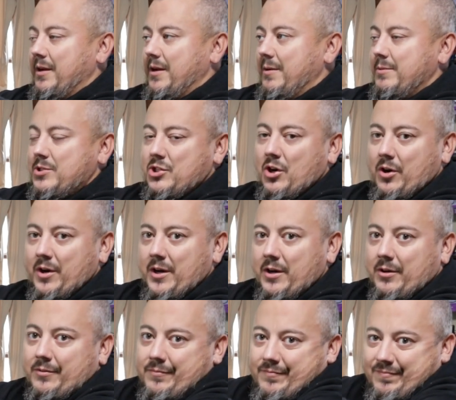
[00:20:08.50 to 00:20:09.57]
we'll start
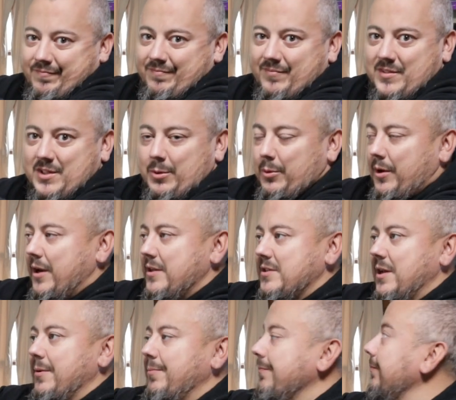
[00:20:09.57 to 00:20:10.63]
here and see where it ends up.